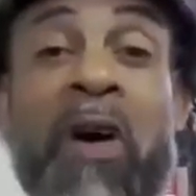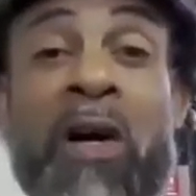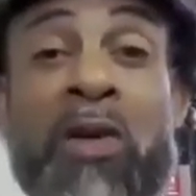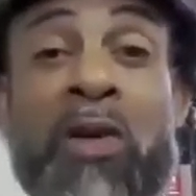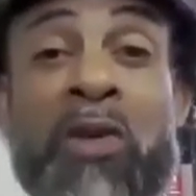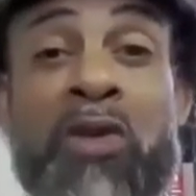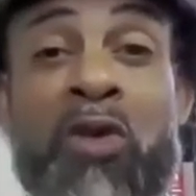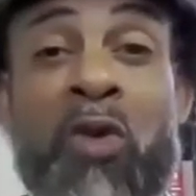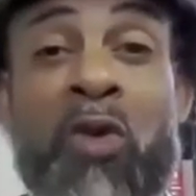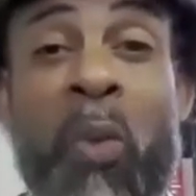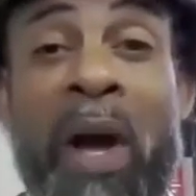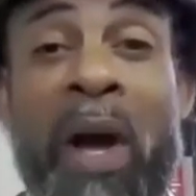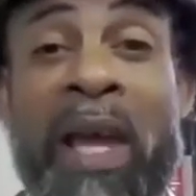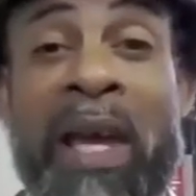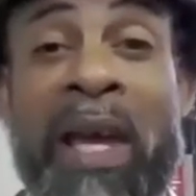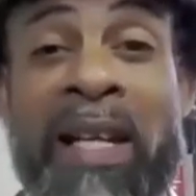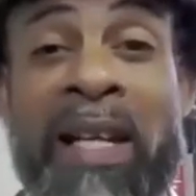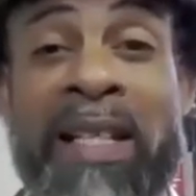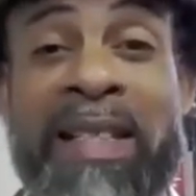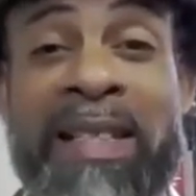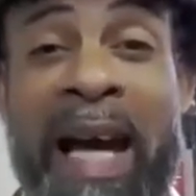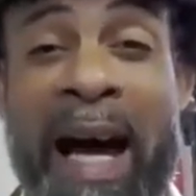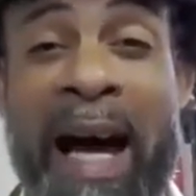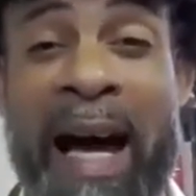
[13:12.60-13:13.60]
shui,
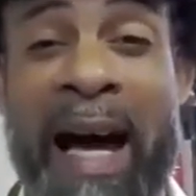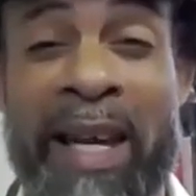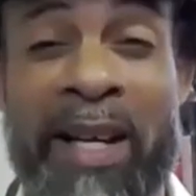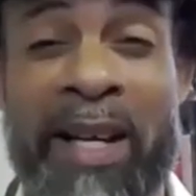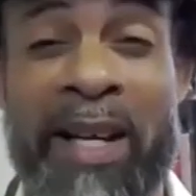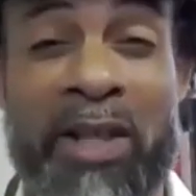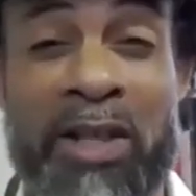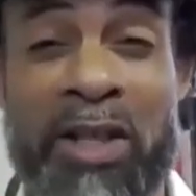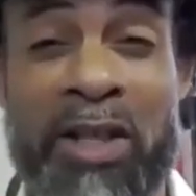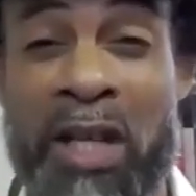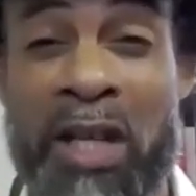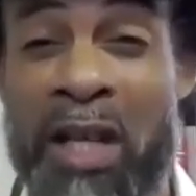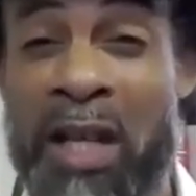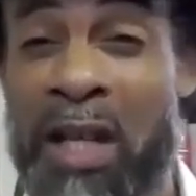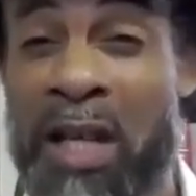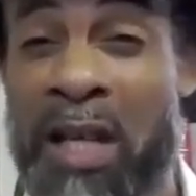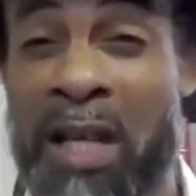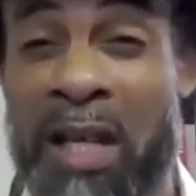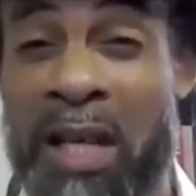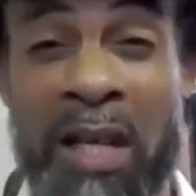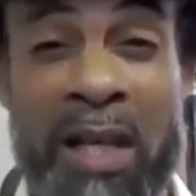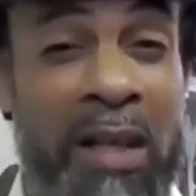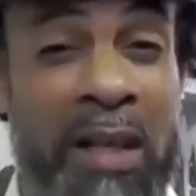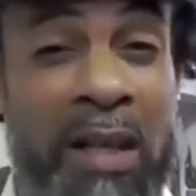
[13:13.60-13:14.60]
tai
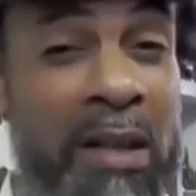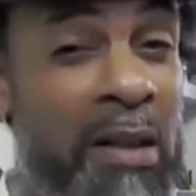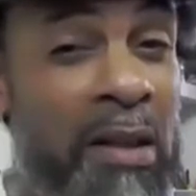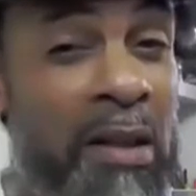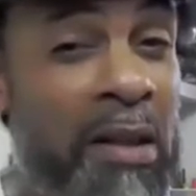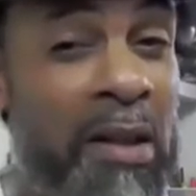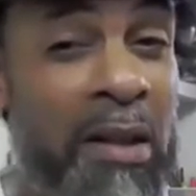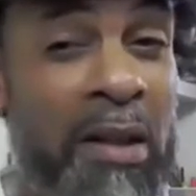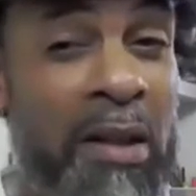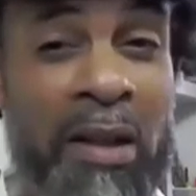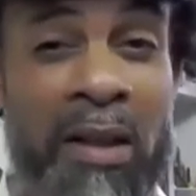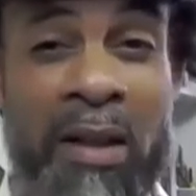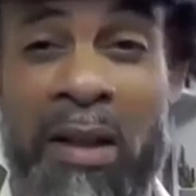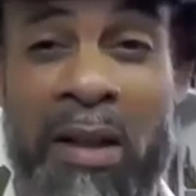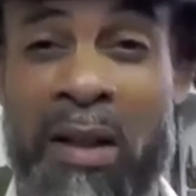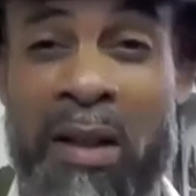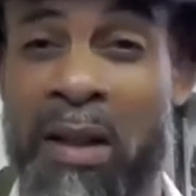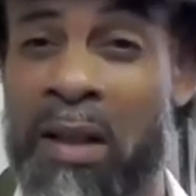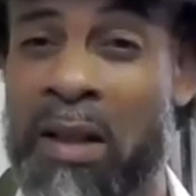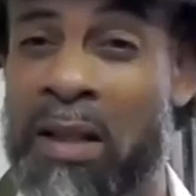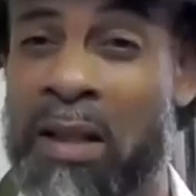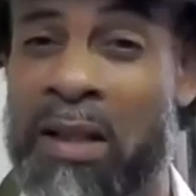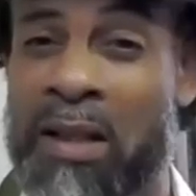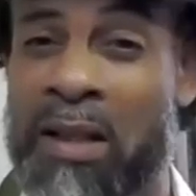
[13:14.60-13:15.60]
chi
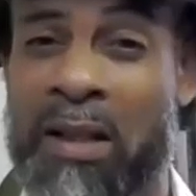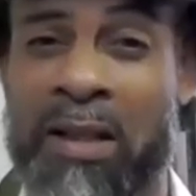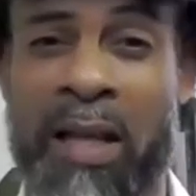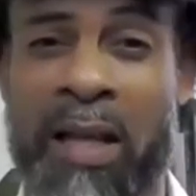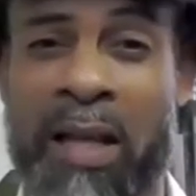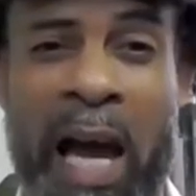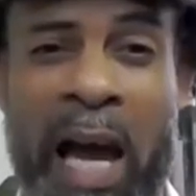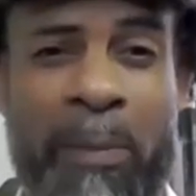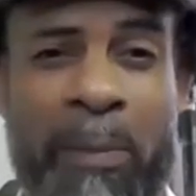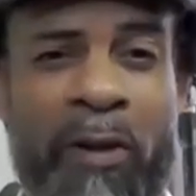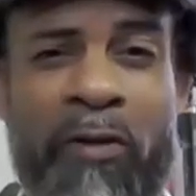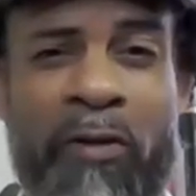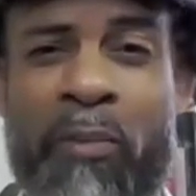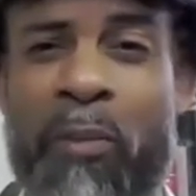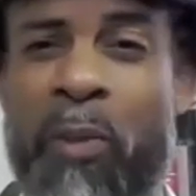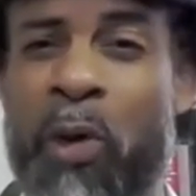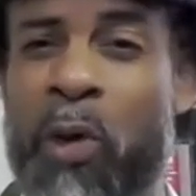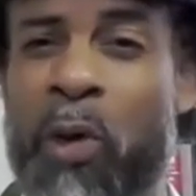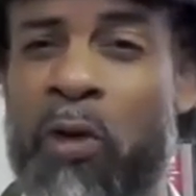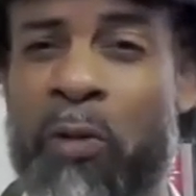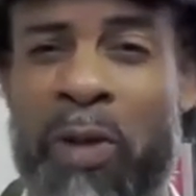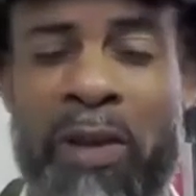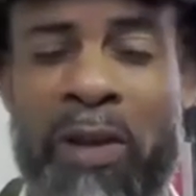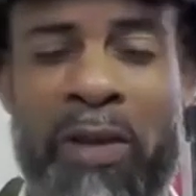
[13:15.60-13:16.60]
type of
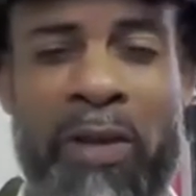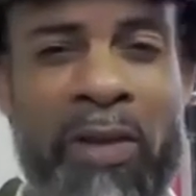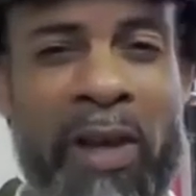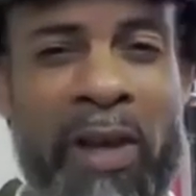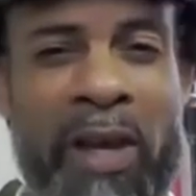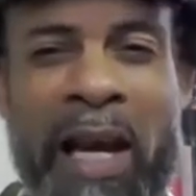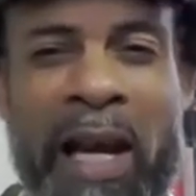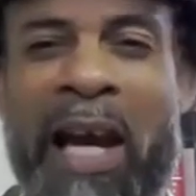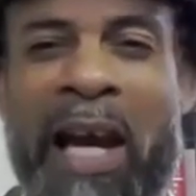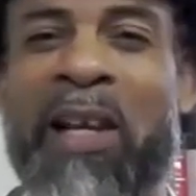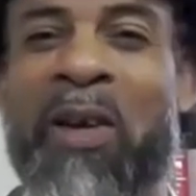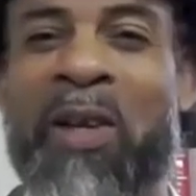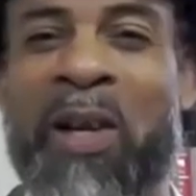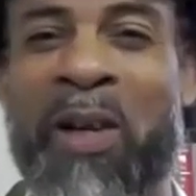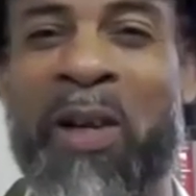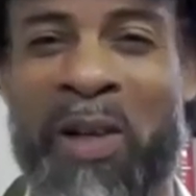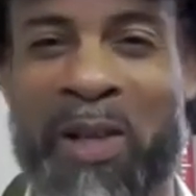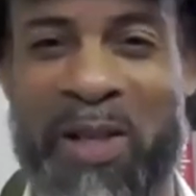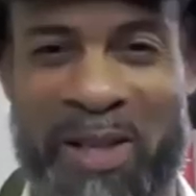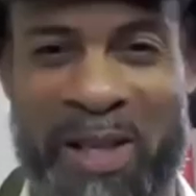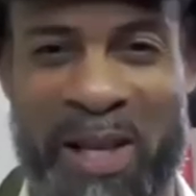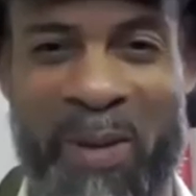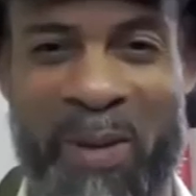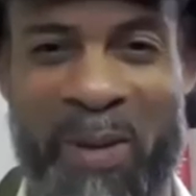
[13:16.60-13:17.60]
movement thing. I know you
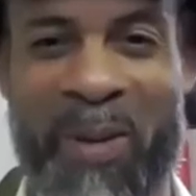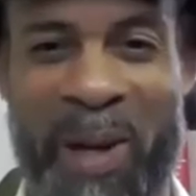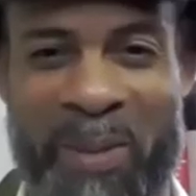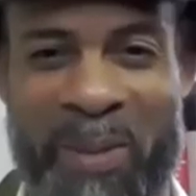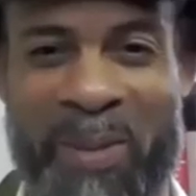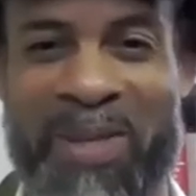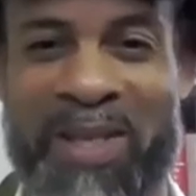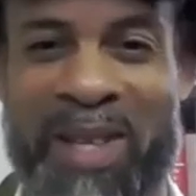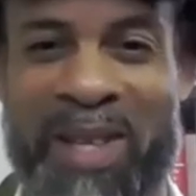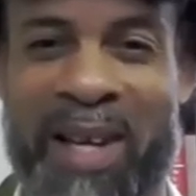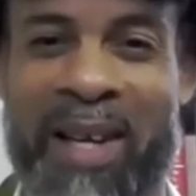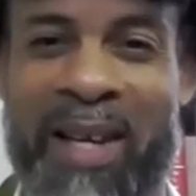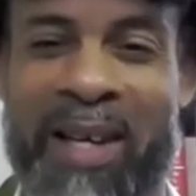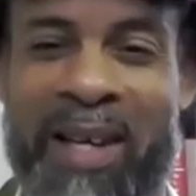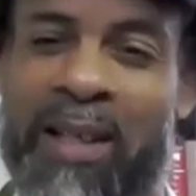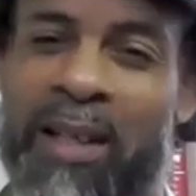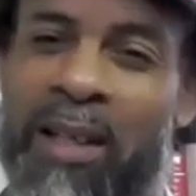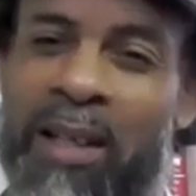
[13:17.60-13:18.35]
understand what I'm saying, you know?